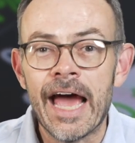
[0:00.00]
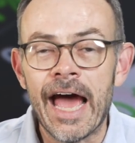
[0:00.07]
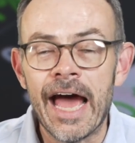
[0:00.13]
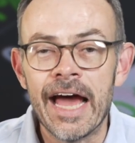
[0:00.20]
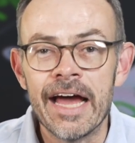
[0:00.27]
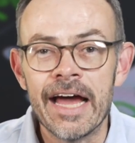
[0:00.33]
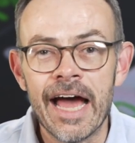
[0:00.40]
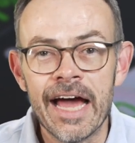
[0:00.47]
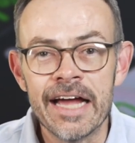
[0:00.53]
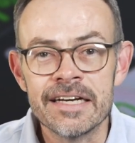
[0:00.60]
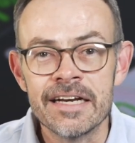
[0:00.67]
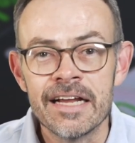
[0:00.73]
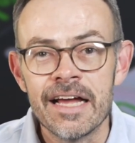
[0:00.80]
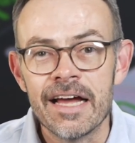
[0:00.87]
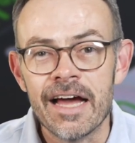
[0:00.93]

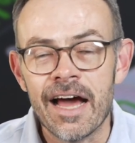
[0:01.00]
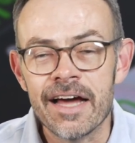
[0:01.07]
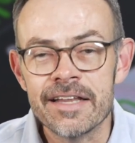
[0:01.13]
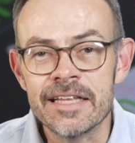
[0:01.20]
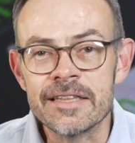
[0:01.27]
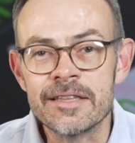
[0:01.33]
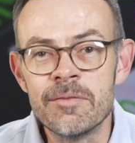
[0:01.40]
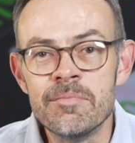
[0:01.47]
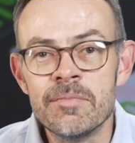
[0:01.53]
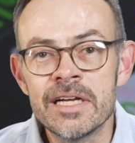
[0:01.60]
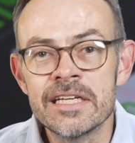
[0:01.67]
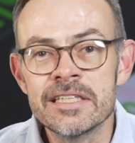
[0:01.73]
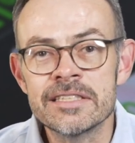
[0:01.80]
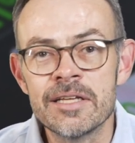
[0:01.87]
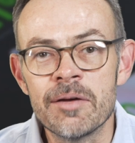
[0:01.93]
And I think the
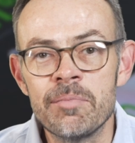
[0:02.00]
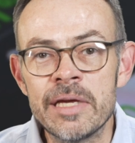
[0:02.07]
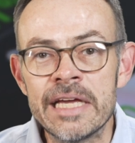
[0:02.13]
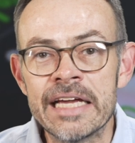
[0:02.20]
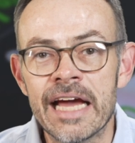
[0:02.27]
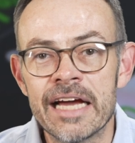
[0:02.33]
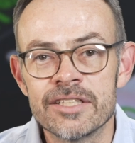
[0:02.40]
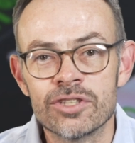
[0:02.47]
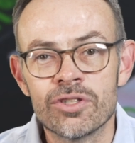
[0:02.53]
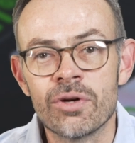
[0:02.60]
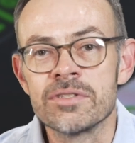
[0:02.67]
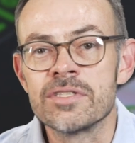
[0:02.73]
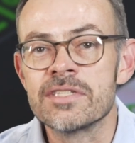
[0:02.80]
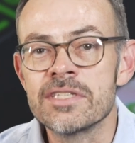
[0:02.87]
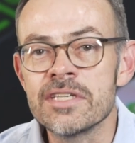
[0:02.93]
minister being as
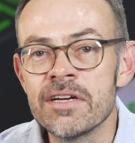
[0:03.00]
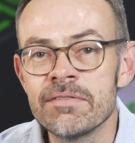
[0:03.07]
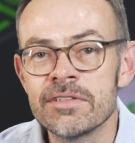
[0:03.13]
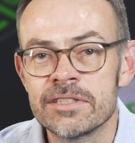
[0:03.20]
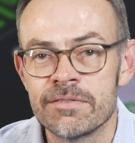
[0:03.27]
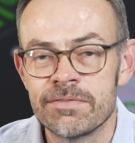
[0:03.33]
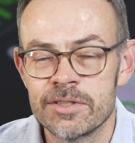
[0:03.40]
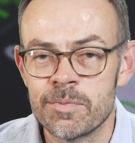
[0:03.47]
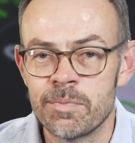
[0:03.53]
conservative as